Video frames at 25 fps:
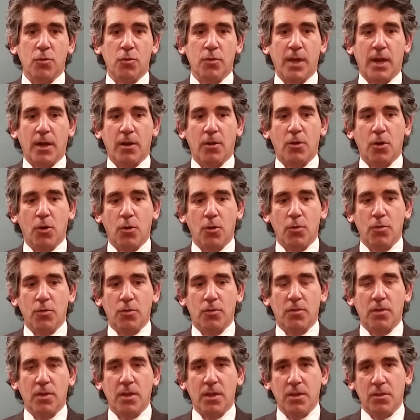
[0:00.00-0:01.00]
that
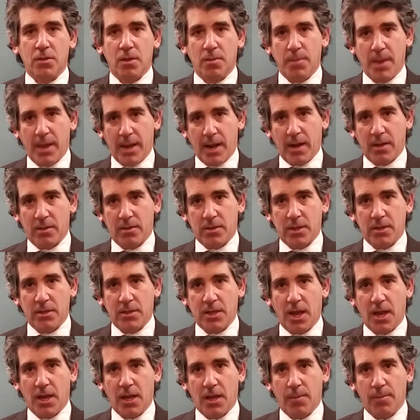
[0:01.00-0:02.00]
goes in, made out of
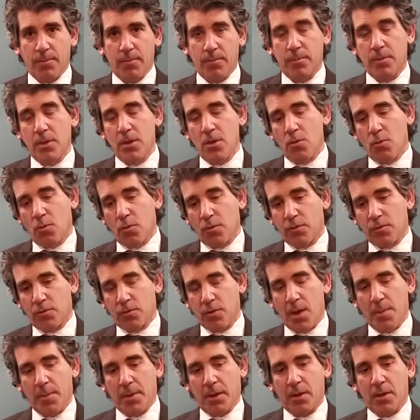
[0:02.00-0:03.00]
titanium or
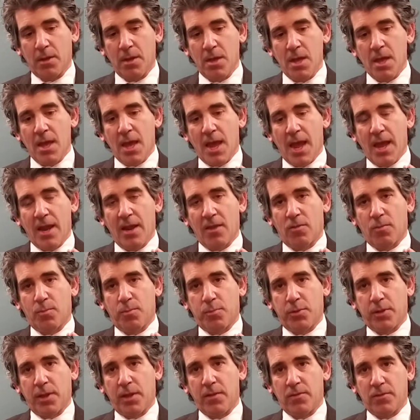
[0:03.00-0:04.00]
ceramic, and it's
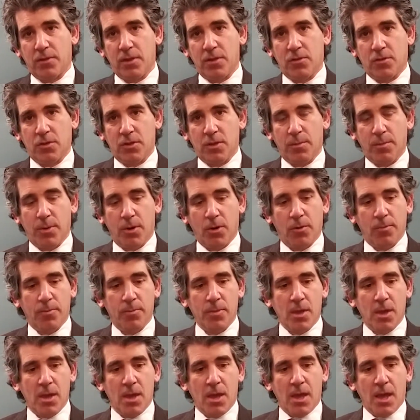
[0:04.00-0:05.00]
placed into the
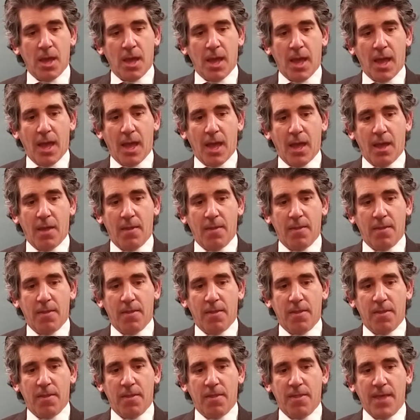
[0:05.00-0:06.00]
bone.
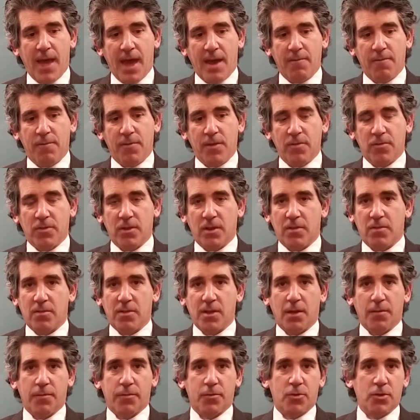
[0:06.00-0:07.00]
And that visit
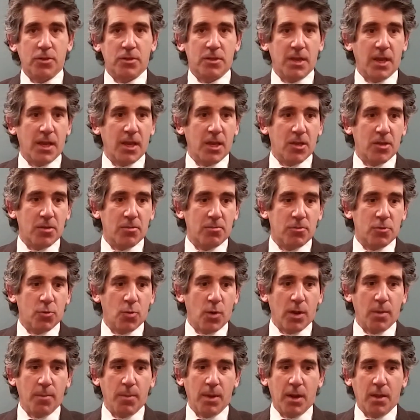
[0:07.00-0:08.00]
itself could take
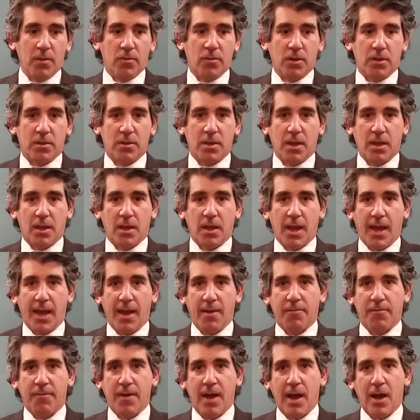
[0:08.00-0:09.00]
20 minutes. It could take a
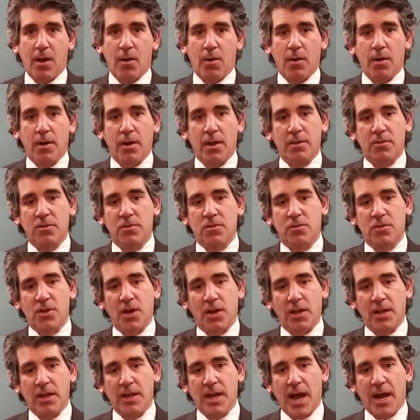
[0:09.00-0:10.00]
half hour. It's
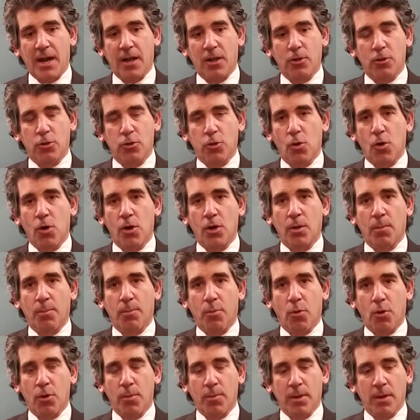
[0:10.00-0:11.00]
generally not a long
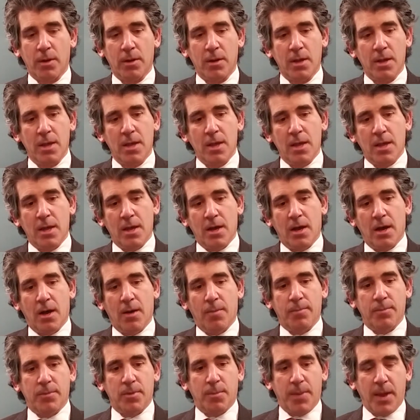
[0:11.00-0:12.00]
appointment,
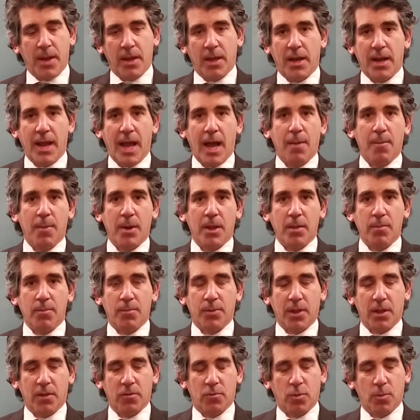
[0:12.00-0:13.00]
um, depending on how many
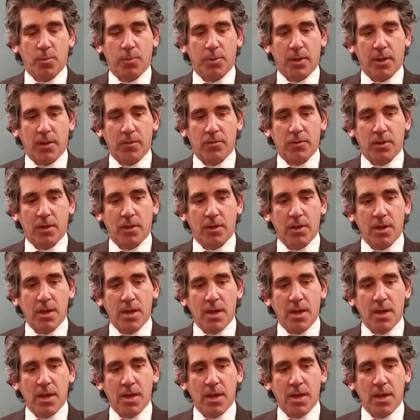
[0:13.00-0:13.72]
implants we're placing.